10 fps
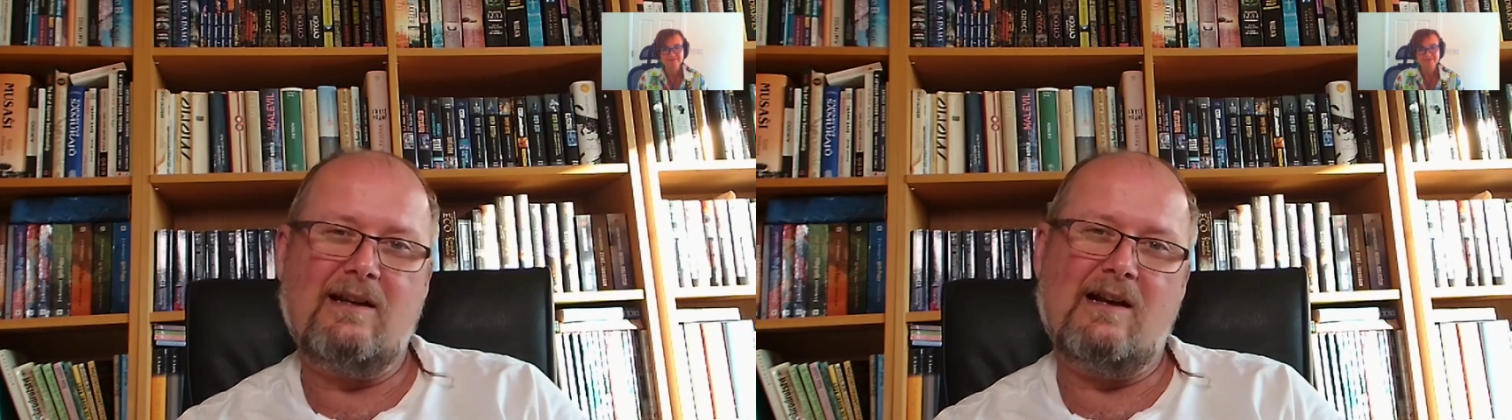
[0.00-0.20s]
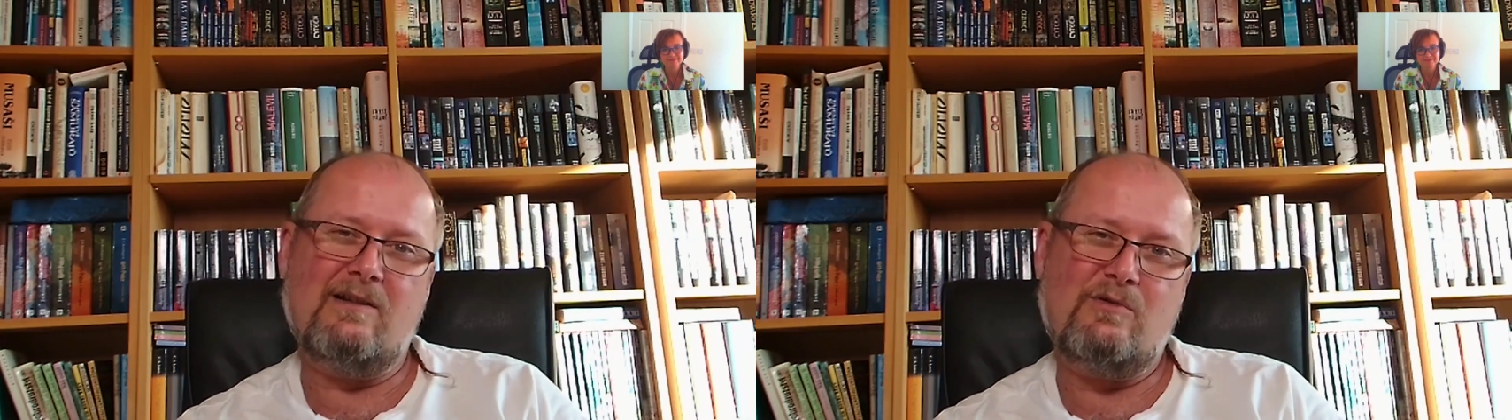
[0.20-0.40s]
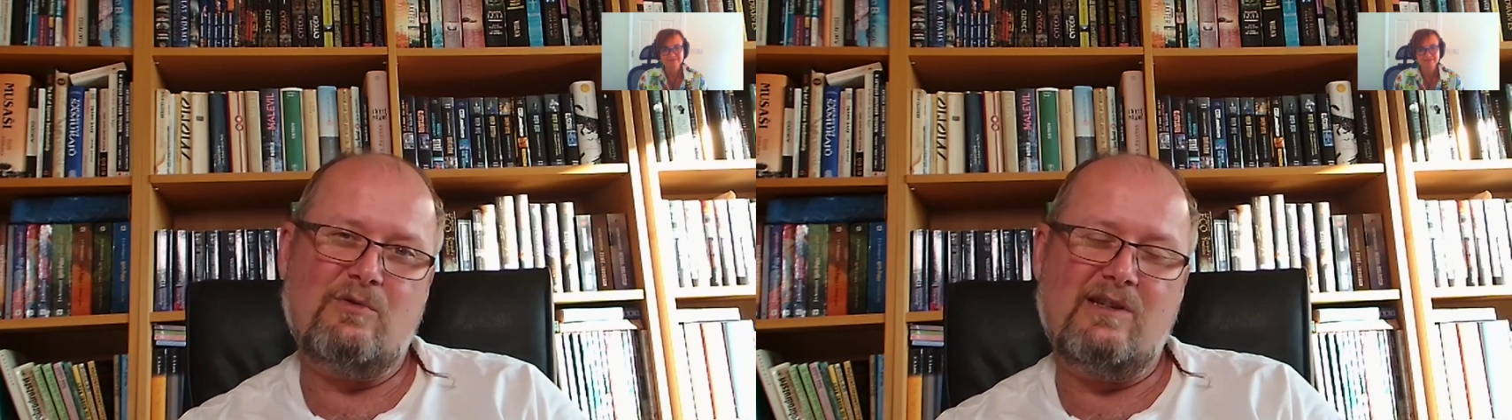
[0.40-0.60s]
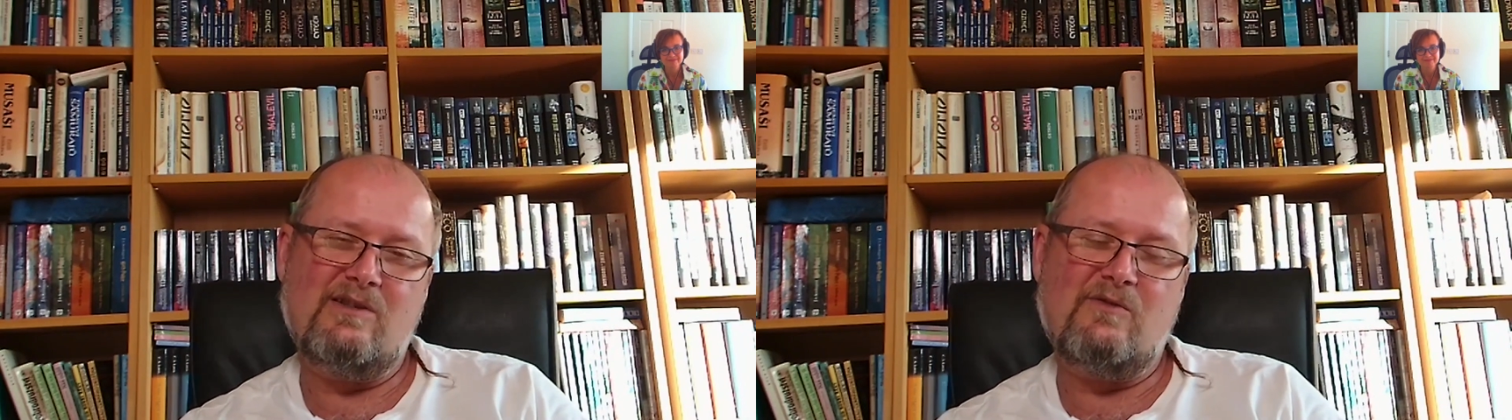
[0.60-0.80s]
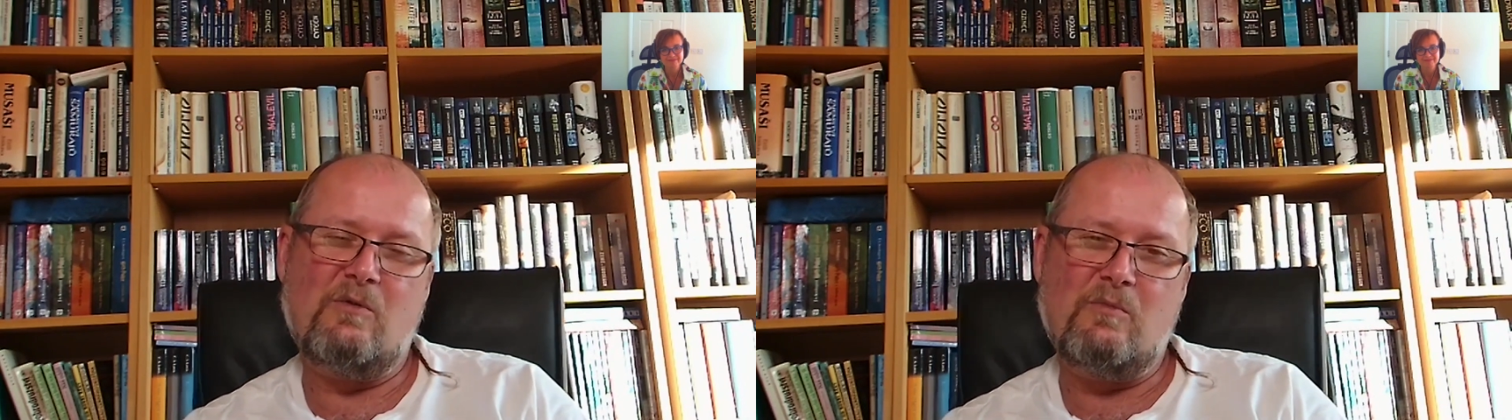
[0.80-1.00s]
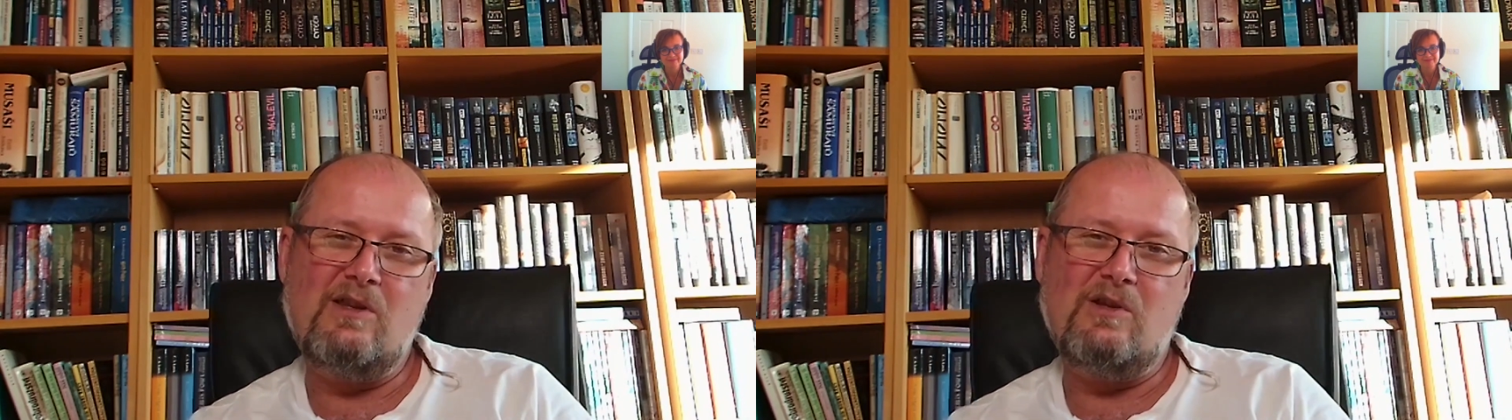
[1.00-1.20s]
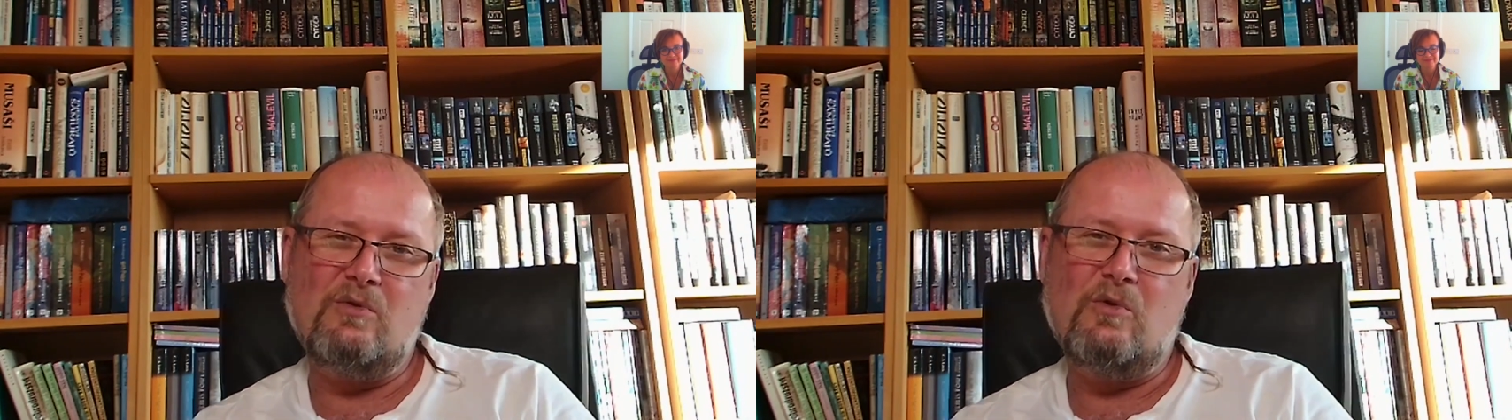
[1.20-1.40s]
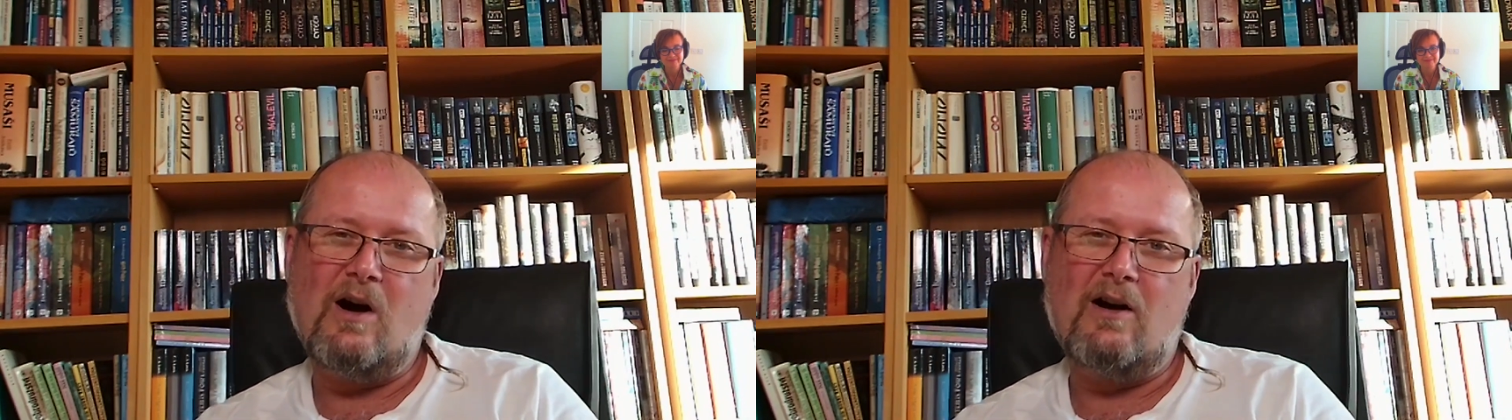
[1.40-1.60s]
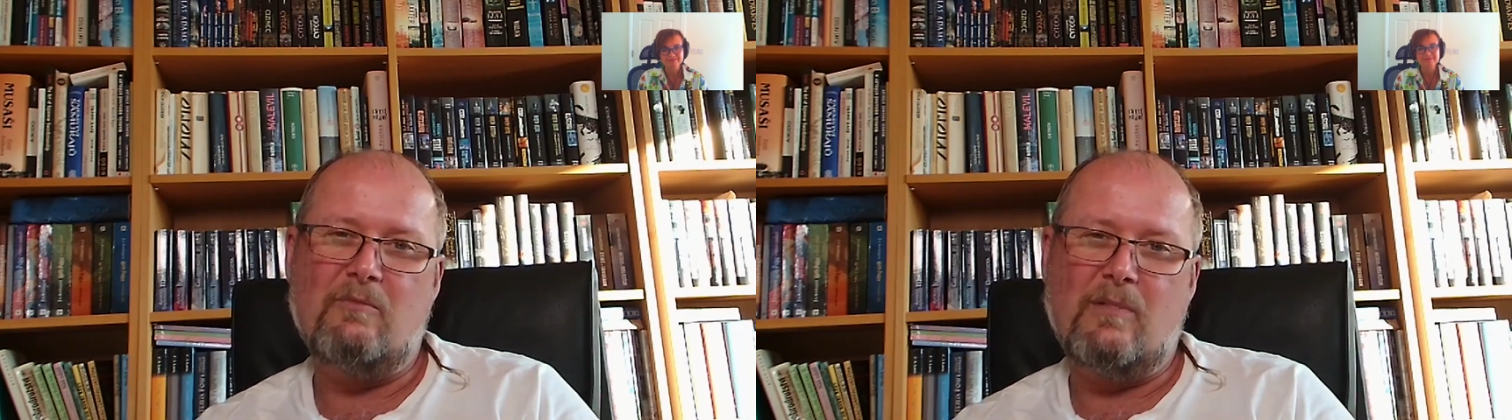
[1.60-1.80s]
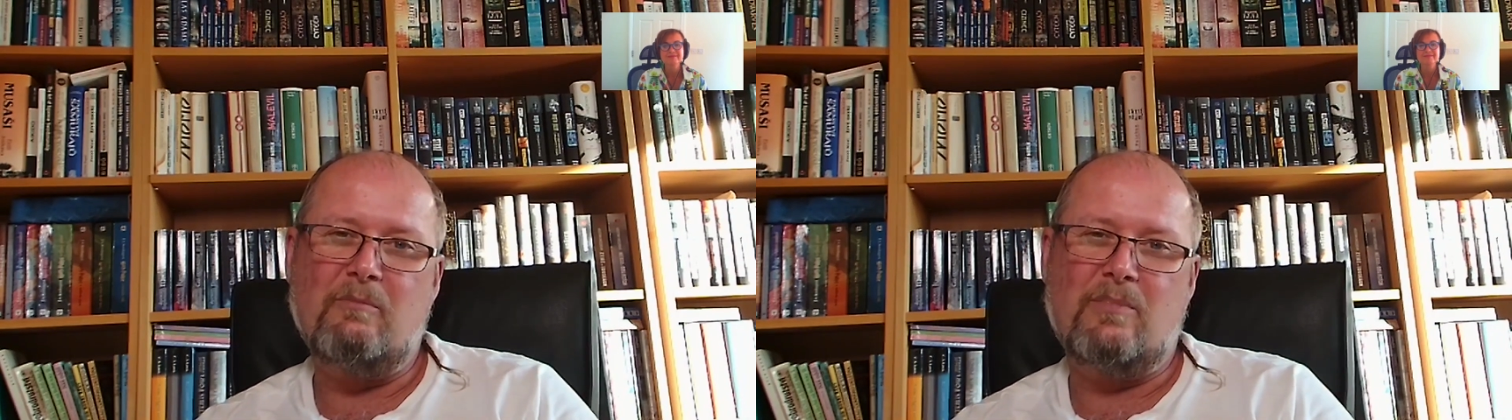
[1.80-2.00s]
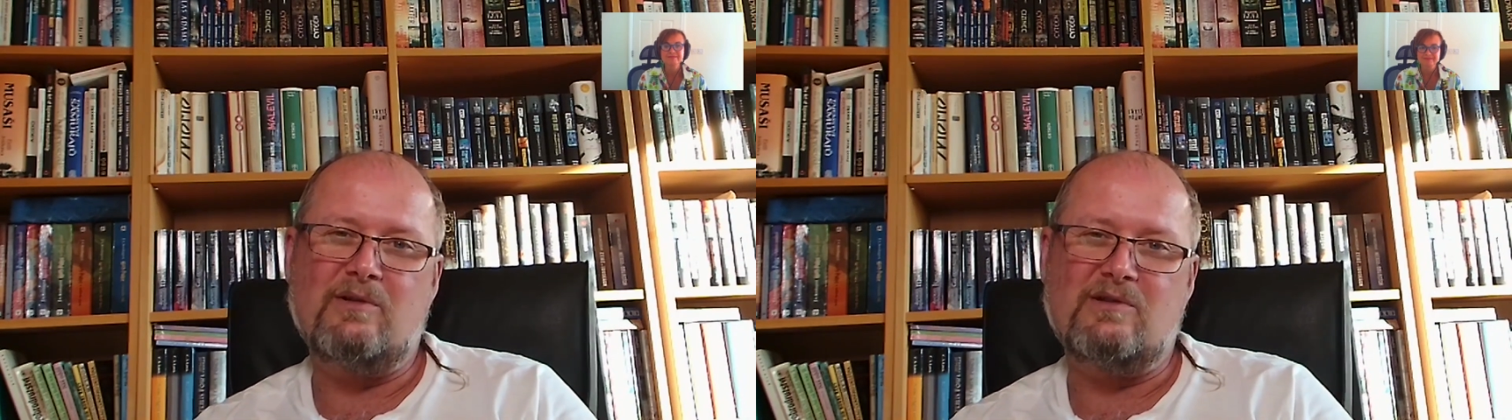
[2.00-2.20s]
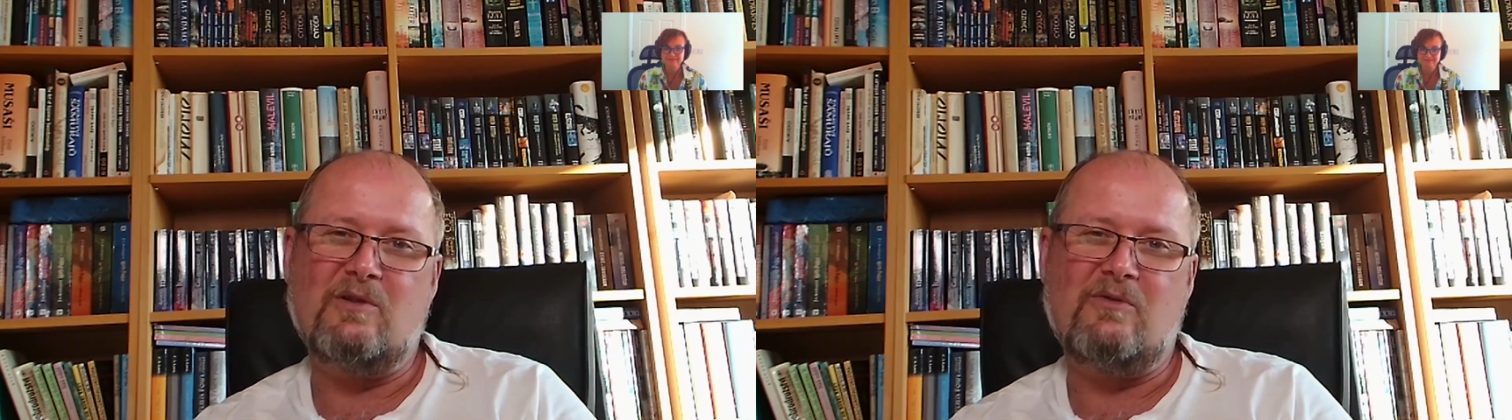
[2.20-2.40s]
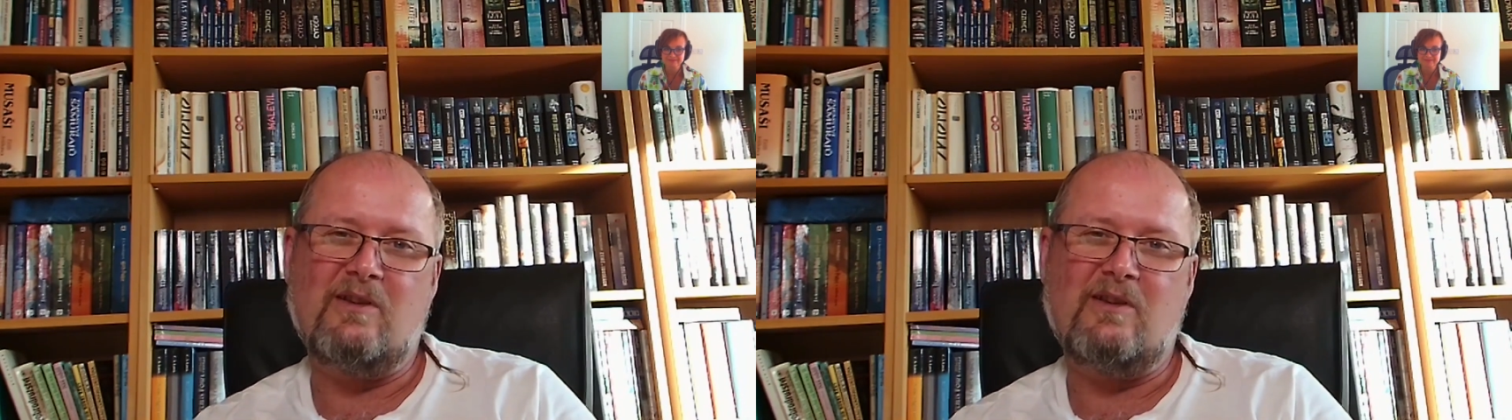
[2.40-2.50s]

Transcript: countries from EU are members of